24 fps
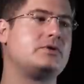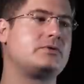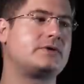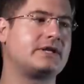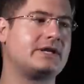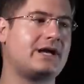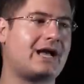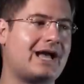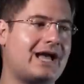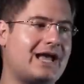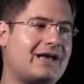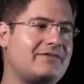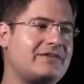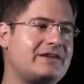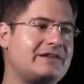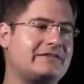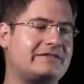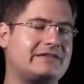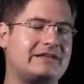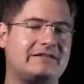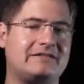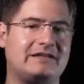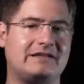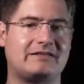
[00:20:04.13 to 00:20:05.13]
you can
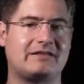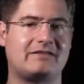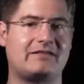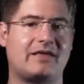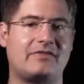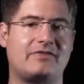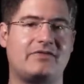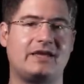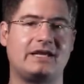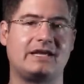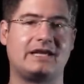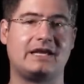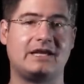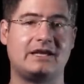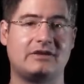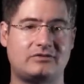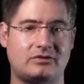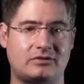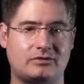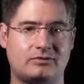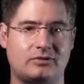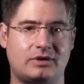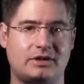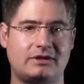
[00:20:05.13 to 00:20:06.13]
obviously see that that thing
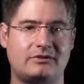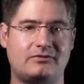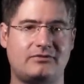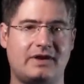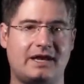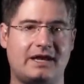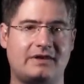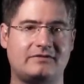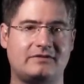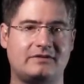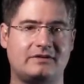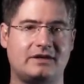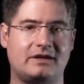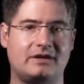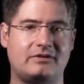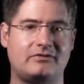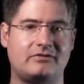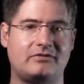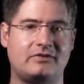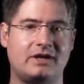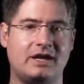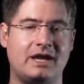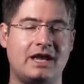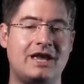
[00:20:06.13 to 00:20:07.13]
isn't running fast
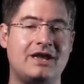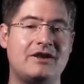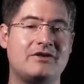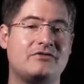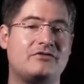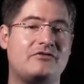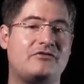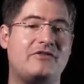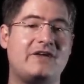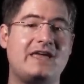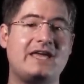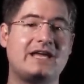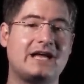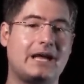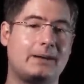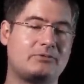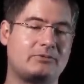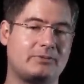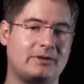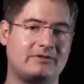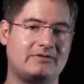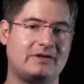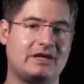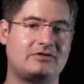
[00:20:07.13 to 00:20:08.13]
enough, fake
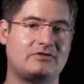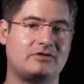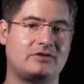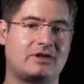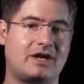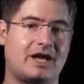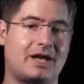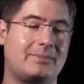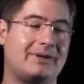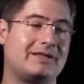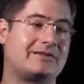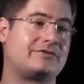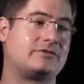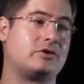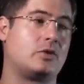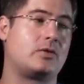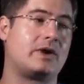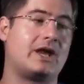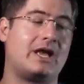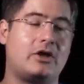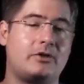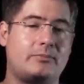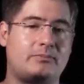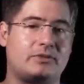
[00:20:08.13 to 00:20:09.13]
optimization comments
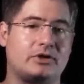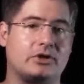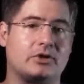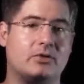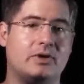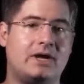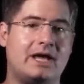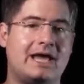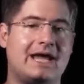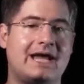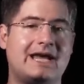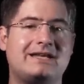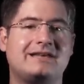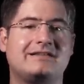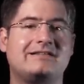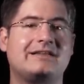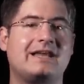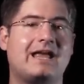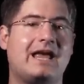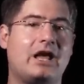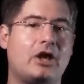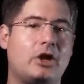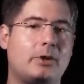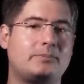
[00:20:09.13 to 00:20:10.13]
don't help you. It doesn't
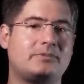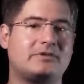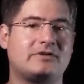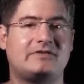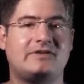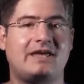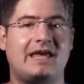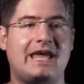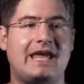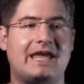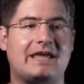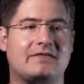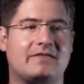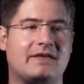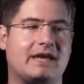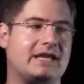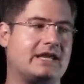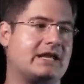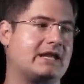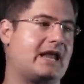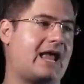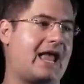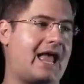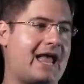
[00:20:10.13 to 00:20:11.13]
help to say that
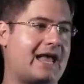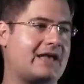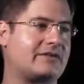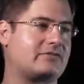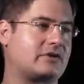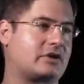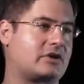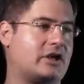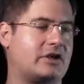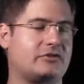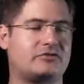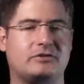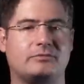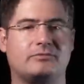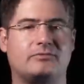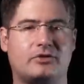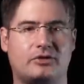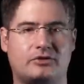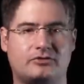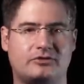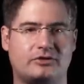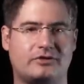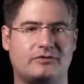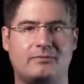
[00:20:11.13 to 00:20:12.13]
it has a custom
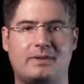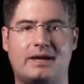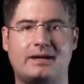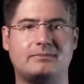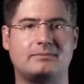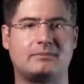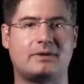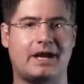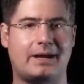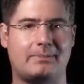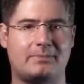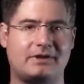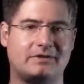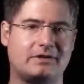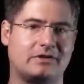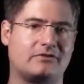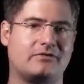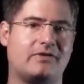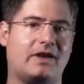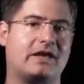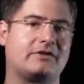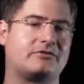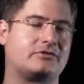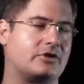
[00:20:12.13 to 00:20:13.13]
version of memcpy copy
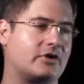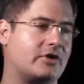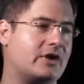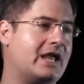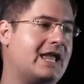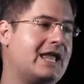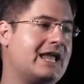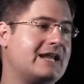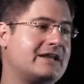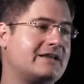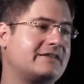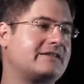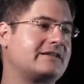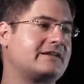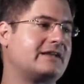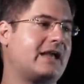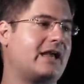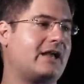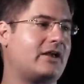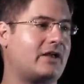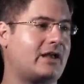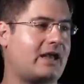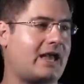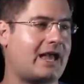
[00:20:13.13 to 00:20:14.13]
that's faster. It doesn't
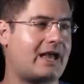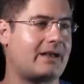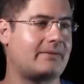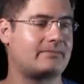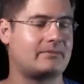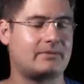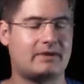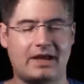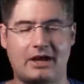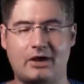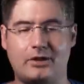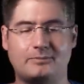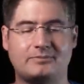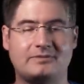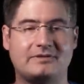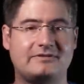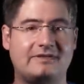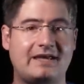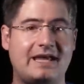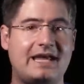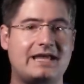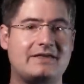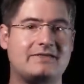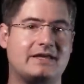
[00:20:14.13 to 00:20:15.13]
ha-, ha help to
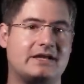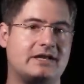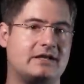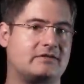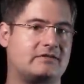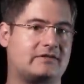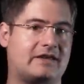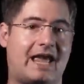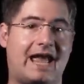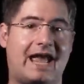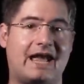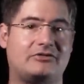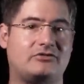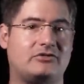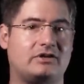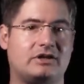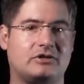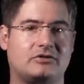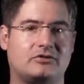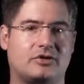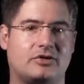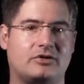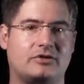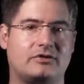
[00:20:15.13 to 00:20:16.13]
say that it's caching
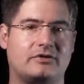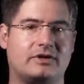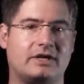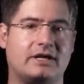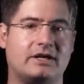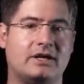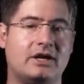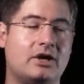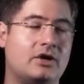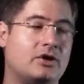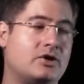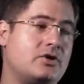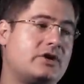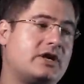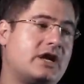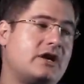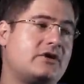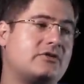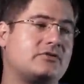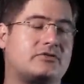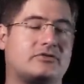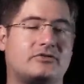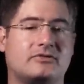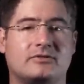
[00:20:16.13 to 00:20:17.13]
internally. Who
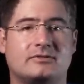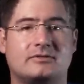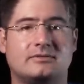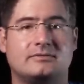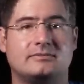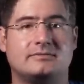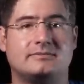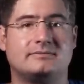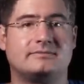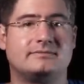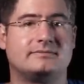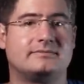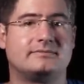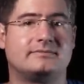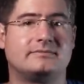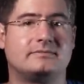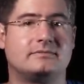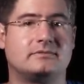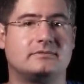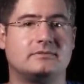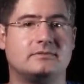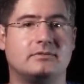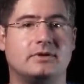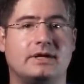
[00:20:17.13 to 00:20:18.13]
cares?
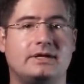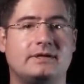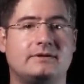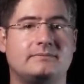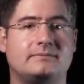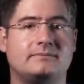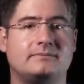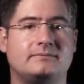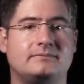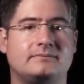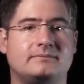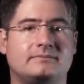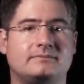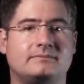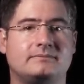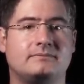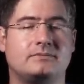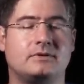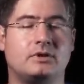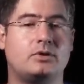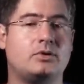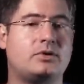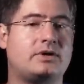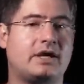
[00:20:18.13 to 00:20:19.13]
Right?
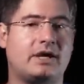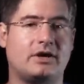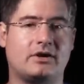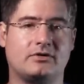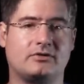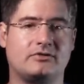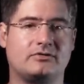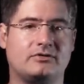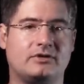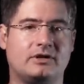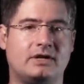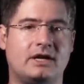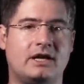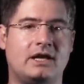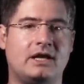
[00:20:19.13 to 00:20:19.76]
Who cares?